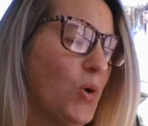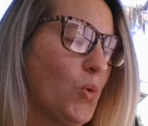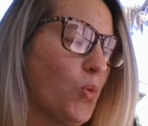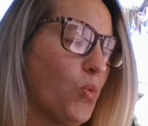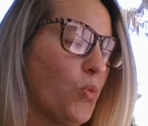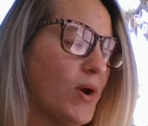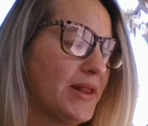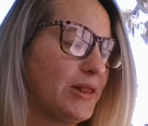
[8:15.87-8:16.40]

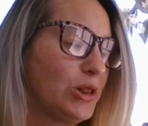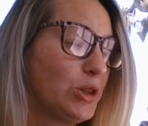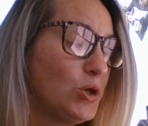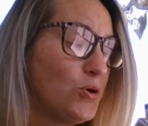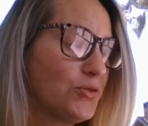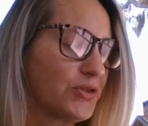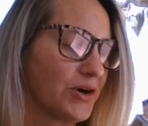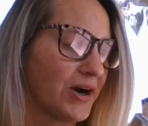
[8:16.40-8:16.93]
when
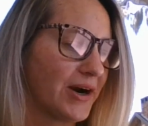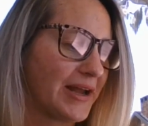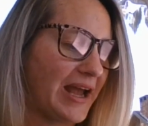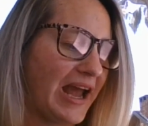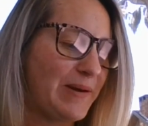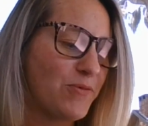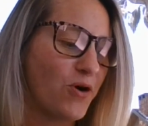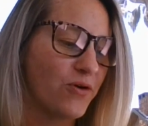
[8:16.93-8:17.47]
Luther
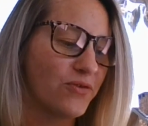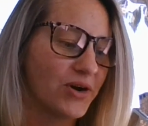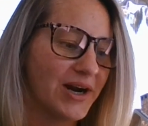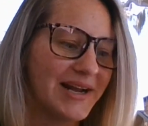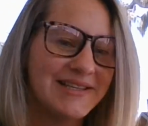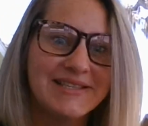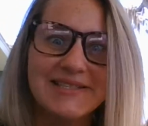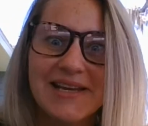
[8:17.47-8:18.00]
came over
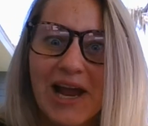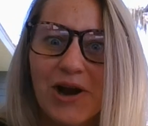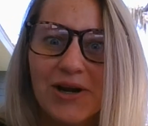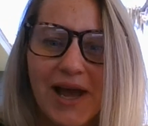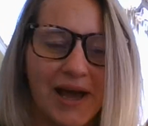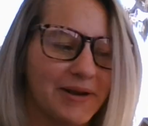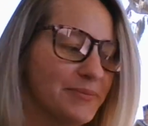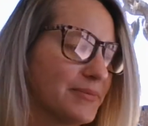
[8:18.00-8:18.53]
and stared
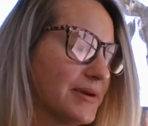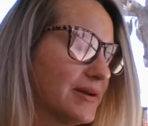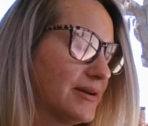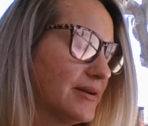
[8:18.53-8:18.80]
at him.